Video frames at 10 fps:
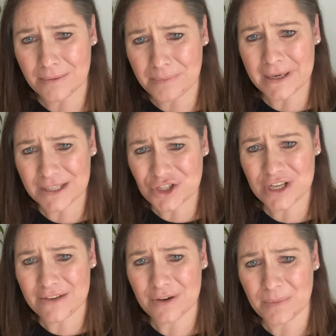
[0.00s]
be
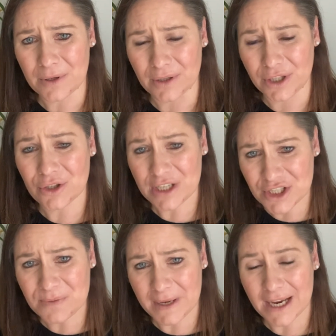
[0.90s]
achievable. You need
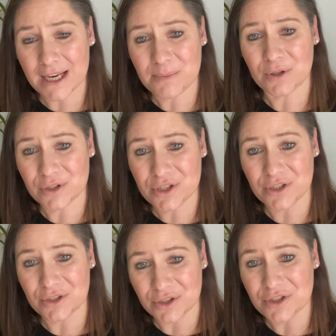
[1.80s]
to be able
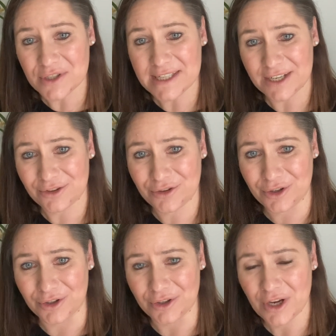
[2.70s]
to see it
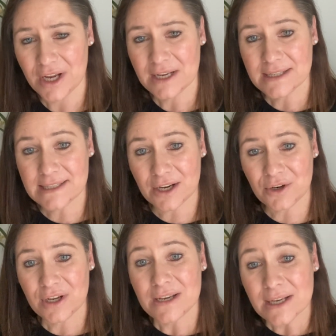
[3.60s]
through.
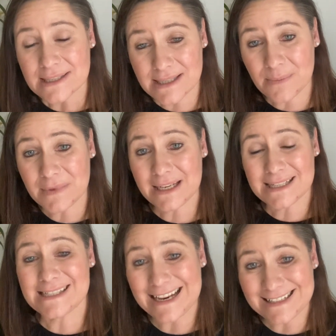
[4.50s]
So a
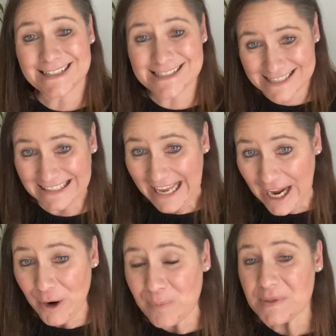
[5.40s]
sentence that
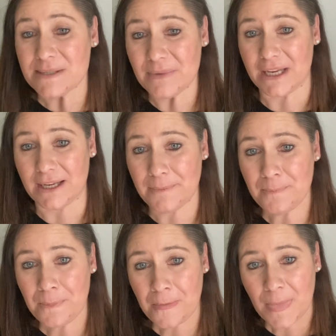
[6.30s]
helps me
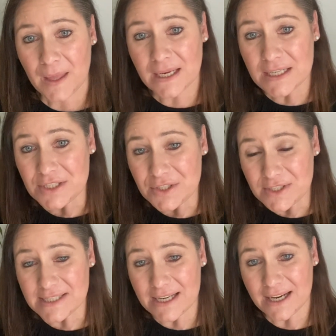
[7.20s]
is to
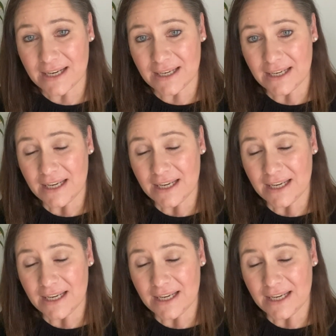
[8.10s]
say,